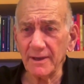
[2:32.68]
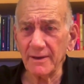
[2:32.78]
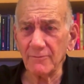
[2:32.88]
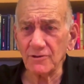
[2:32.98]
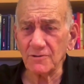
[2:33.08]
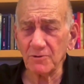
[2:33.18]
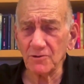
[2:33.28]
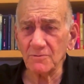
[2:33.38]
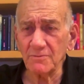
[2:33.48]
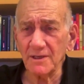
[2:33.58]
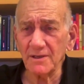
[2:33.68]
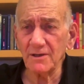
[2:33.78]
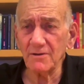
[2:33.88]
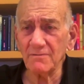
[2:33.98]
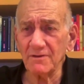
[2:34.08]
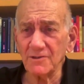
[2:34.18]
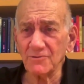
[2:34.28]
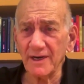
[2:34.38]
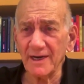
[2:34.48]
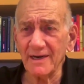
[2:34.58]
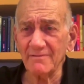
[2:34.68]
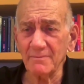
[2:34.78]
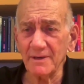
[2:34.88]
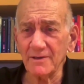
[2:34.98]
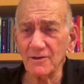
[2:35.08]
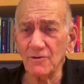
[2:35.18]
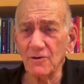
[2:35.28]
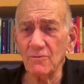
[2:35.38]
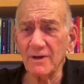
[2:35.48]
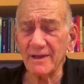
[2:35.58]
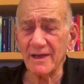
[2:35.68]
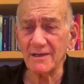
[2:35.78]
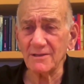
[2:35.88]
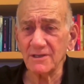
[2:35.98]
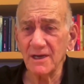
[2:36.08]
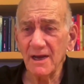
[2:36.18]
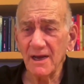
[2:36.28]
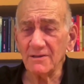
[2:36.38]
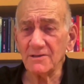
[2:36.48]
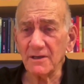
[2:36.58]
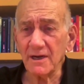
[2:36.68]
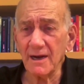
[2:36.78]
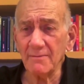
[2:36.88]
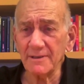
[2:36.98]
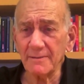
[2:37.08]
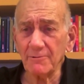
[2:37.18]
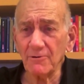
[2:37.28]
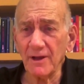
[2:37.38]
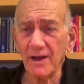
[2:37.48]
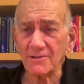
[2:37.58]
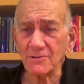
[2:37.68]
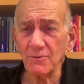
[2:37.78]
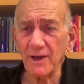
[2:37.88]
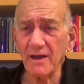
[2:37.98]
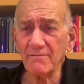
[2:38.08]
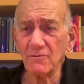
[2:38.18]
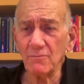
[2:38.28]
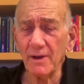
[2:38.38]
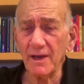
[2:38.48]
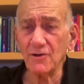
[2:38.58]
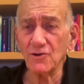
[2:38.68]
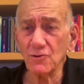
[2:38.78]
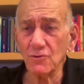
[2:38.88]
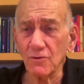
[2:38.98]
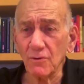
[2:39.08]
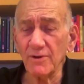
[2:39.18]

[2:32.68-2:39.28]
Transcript: responsibility of the Israeli government and no one else. It's incumbent upon us. We have to make sure